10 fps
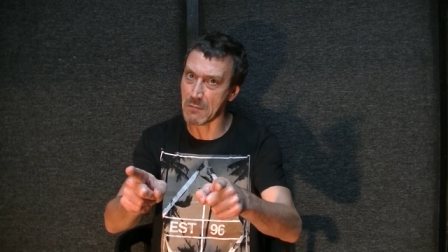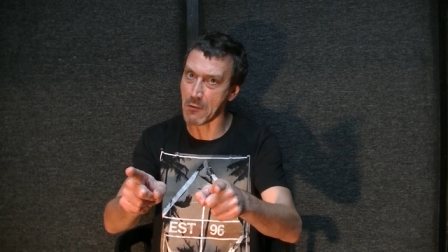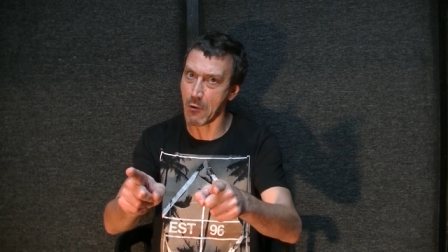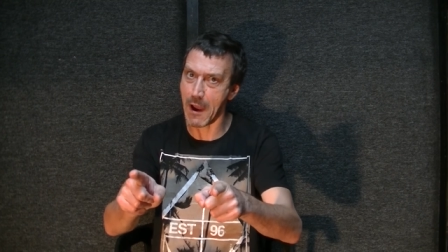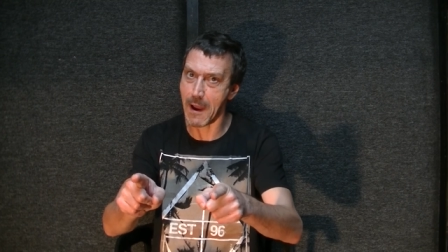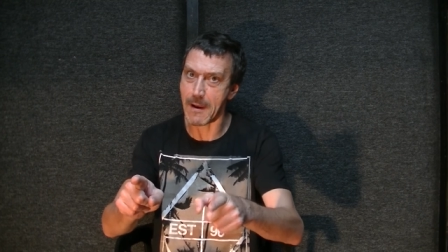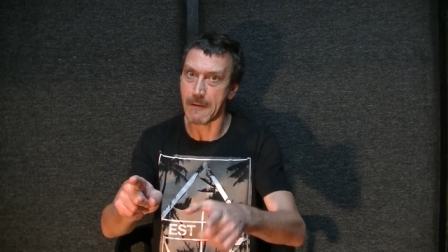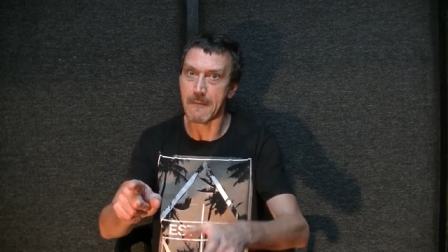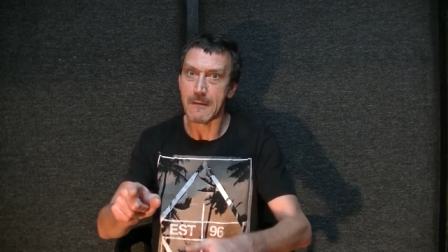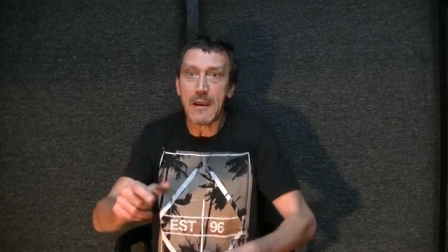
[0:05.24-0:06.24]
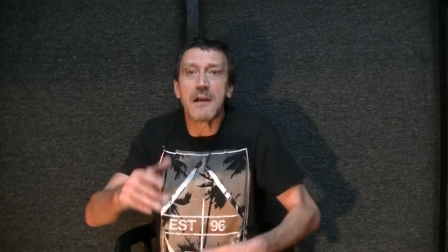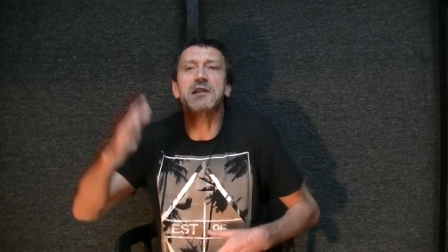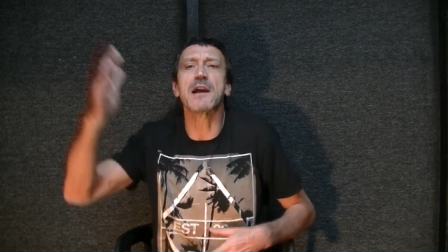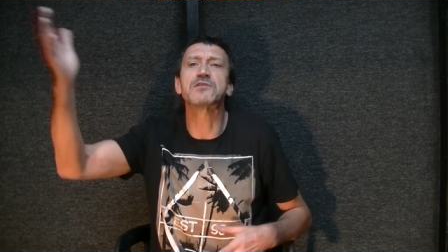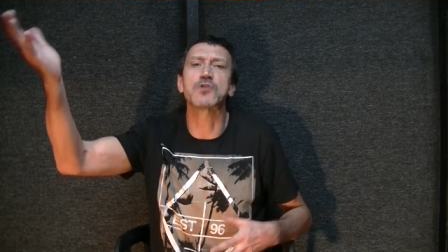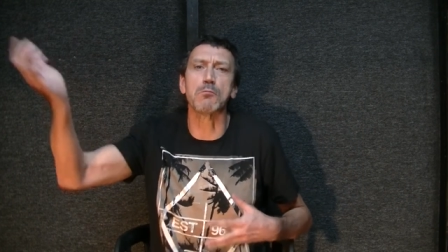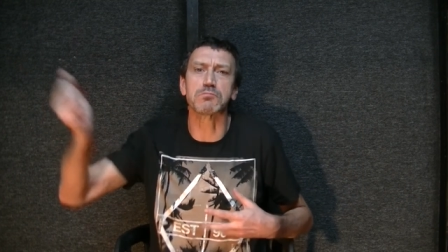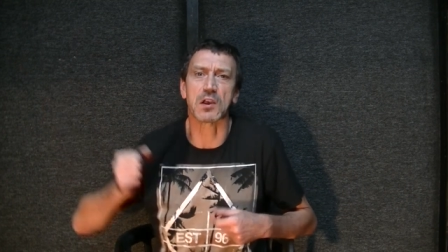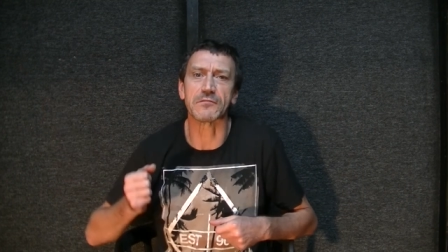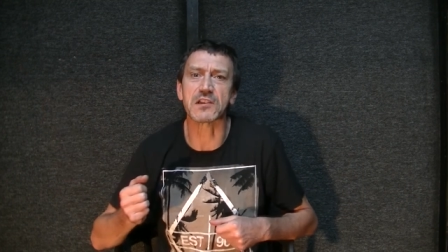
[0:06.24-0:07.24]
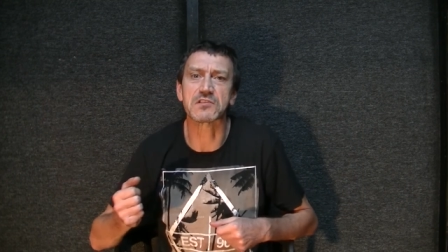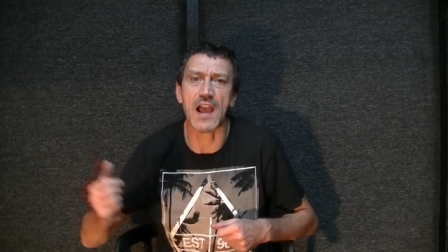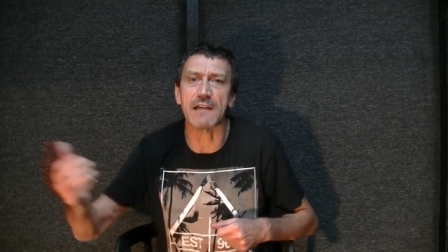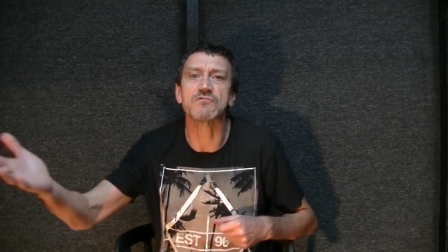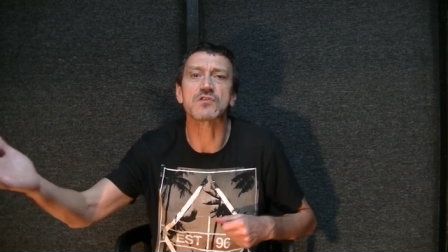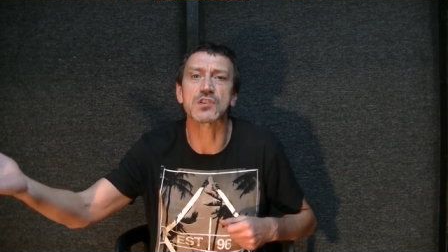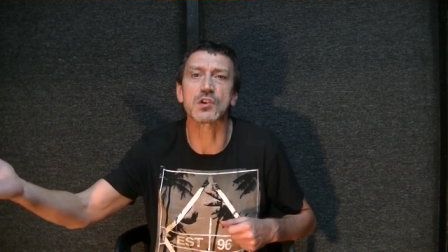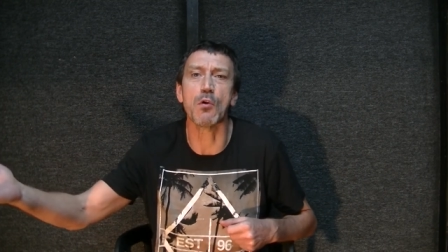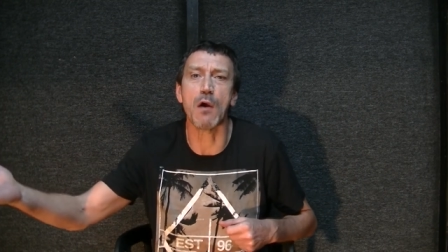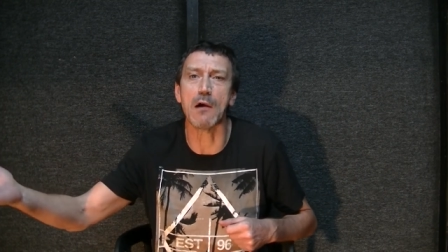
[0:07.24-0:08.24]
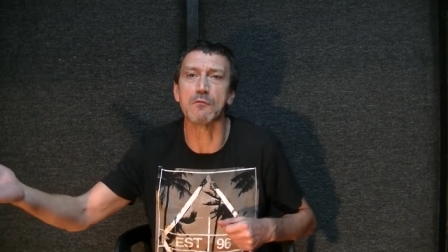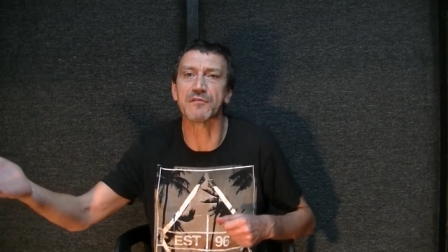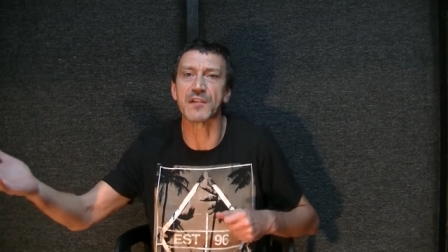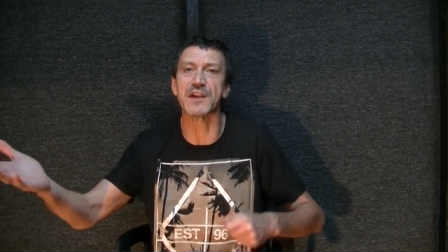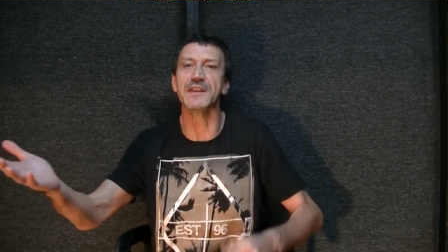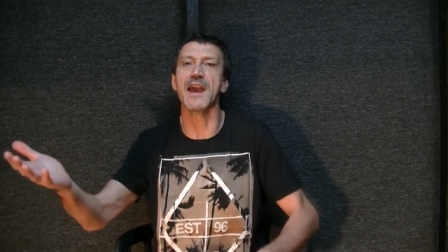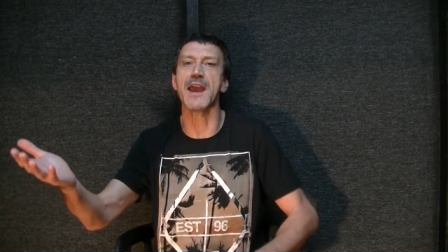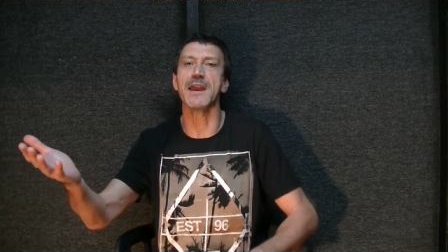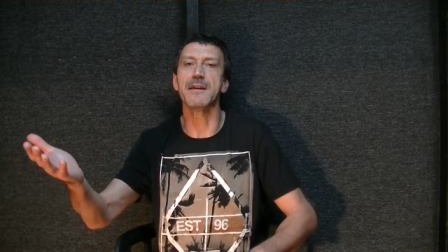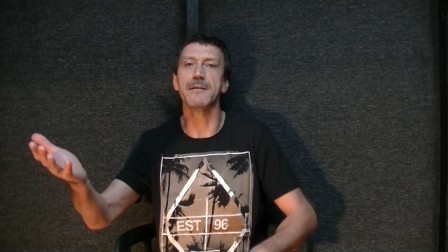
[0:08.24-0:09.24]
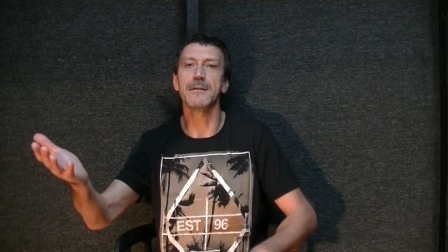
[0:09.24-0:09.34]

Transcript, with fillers: me way, as I jumped at the chance to go out for the day.